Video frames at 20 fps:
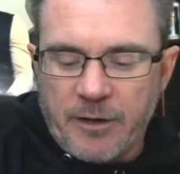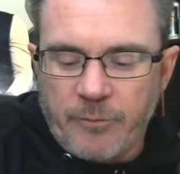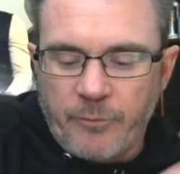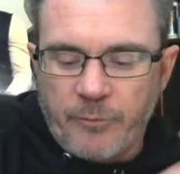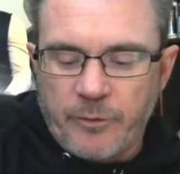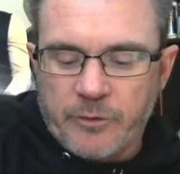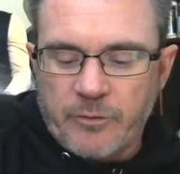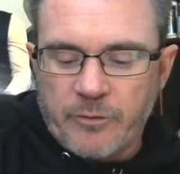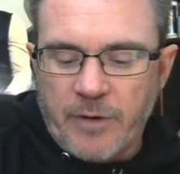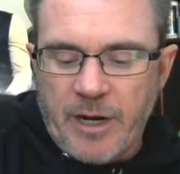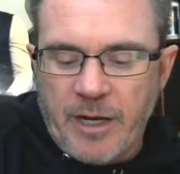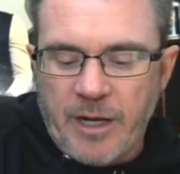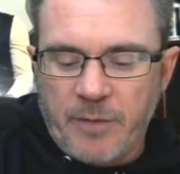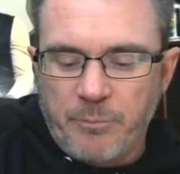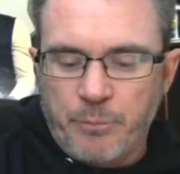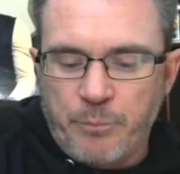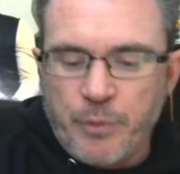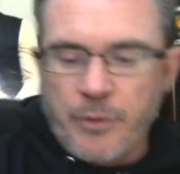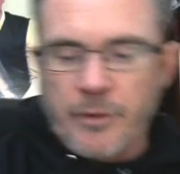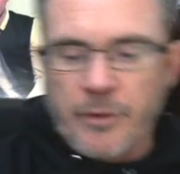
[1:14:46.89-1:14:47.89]
And we'll try
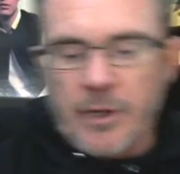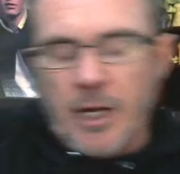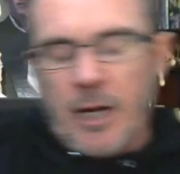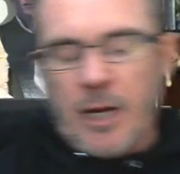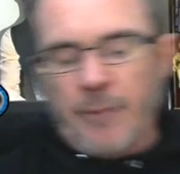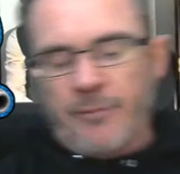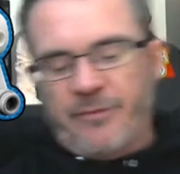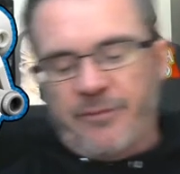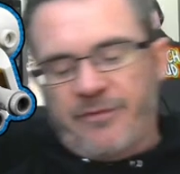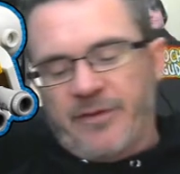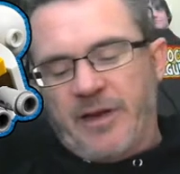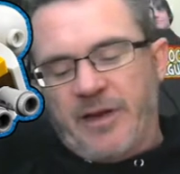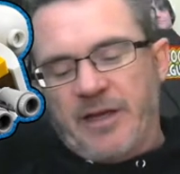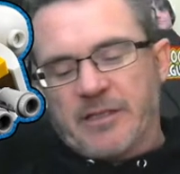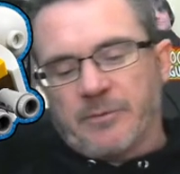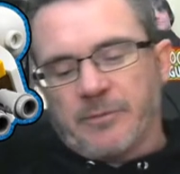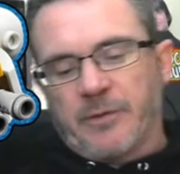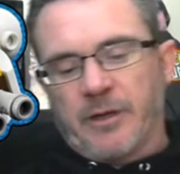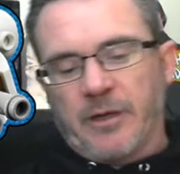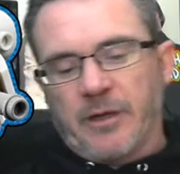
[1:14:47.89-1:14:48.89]
and boot up
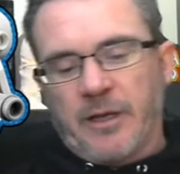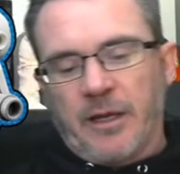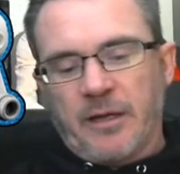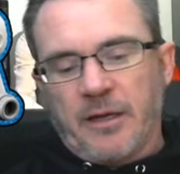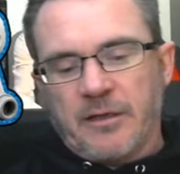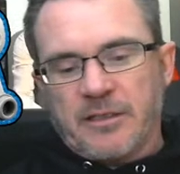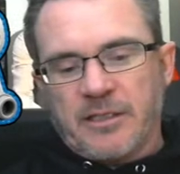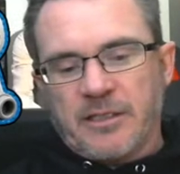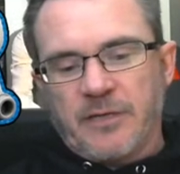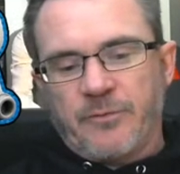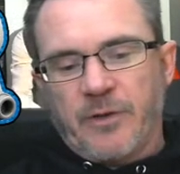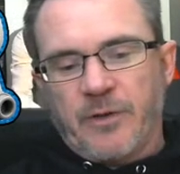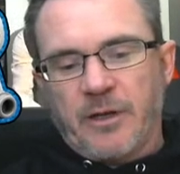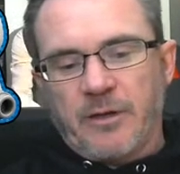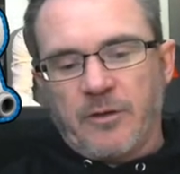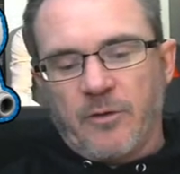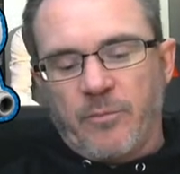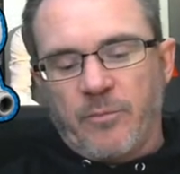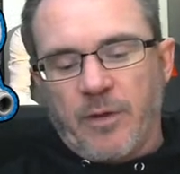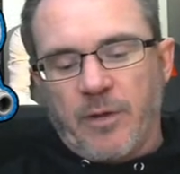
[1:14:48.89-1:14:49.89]
Phasma again. See if we
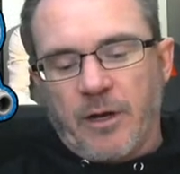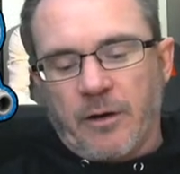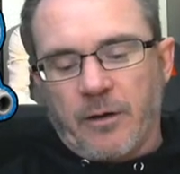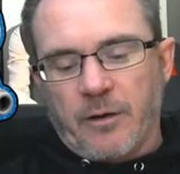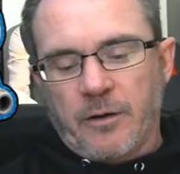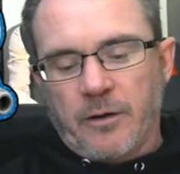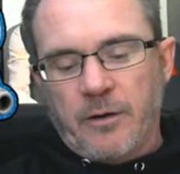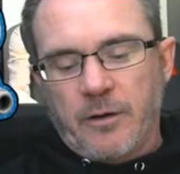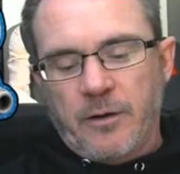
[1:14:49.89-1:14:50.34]
can do better.